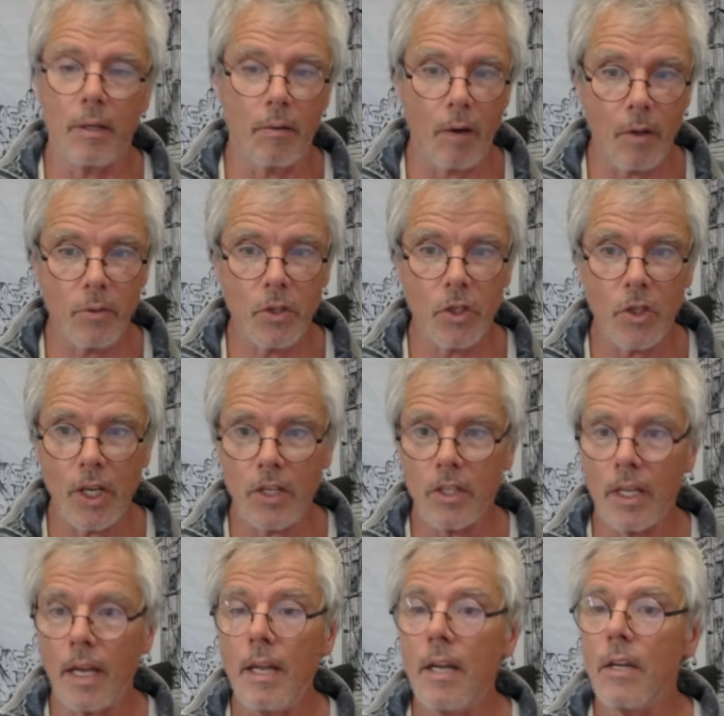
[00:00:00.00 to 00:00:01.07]
And I would
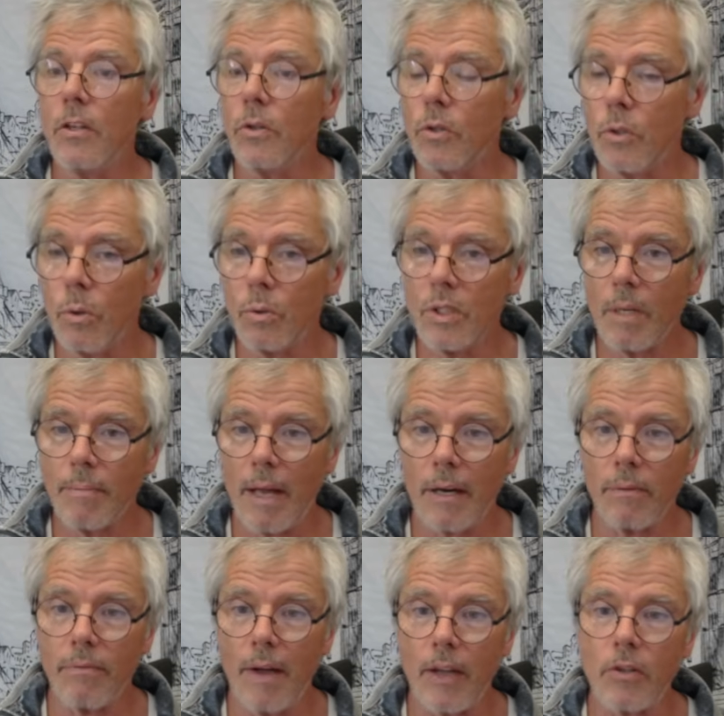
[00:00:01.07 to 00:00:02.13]
suggest that you talk to the
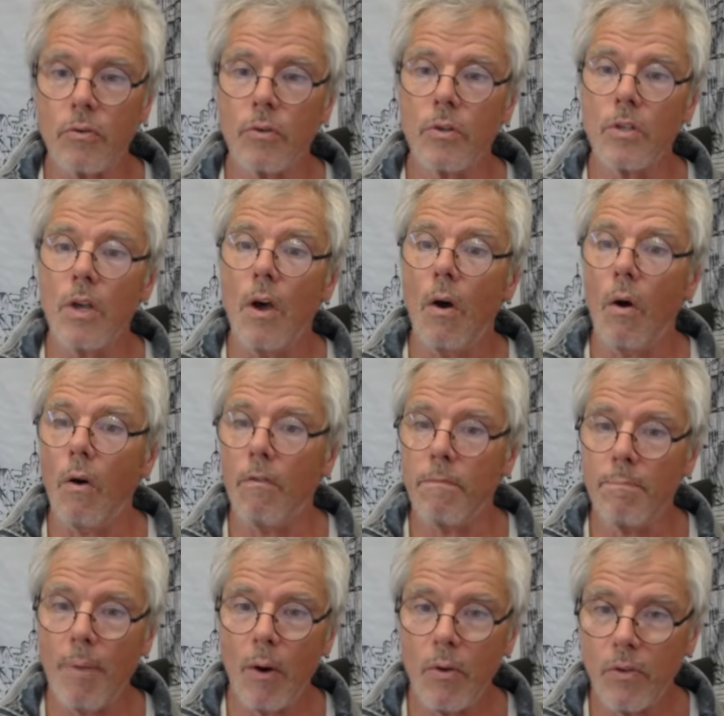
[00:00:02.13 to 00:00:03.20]
manufacturers
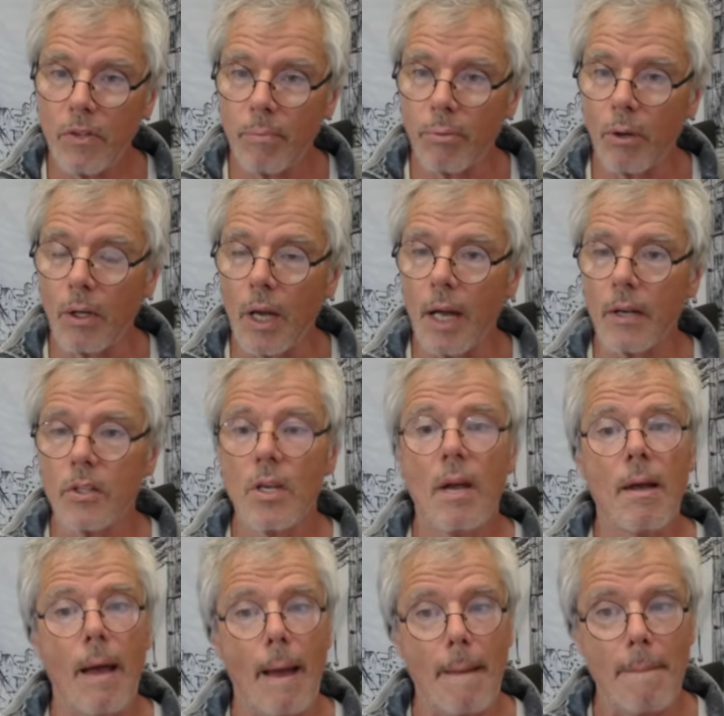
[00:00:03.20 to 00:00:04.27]
of both the products
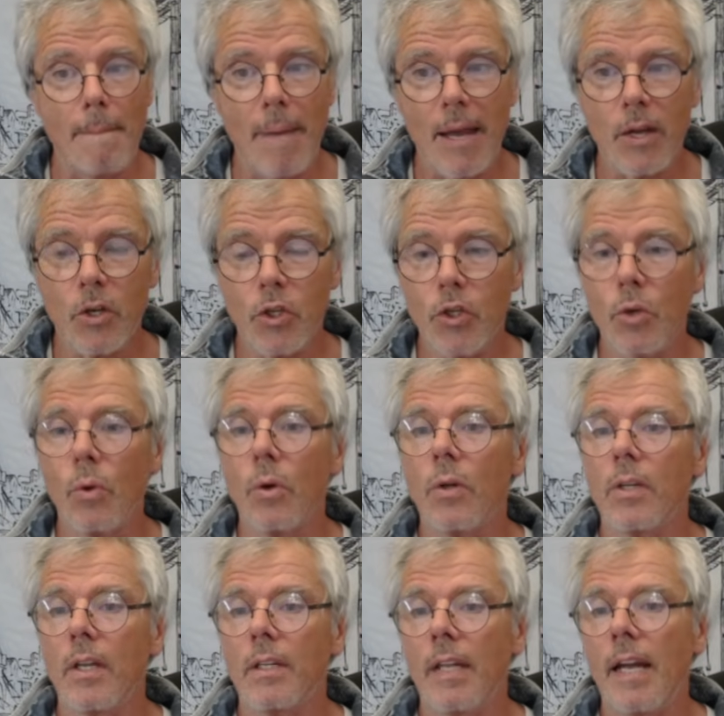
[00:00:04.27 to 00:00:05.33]
and make
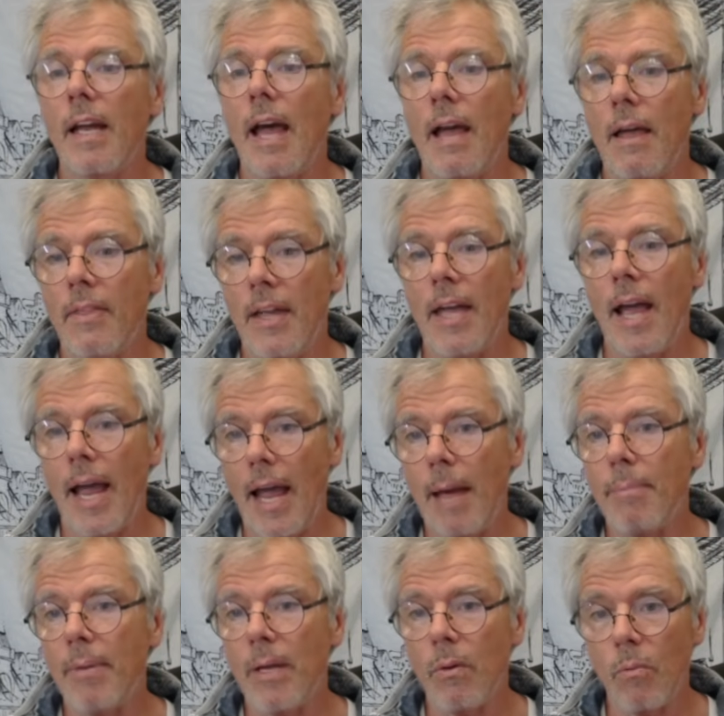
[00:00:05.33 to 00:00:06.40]
sure that they're
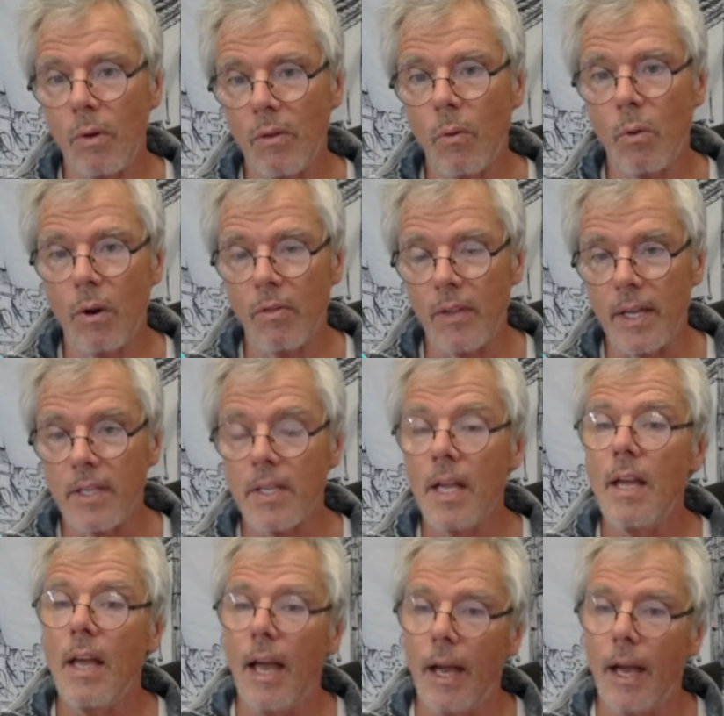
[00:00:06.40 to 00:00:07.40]
happy with all of this.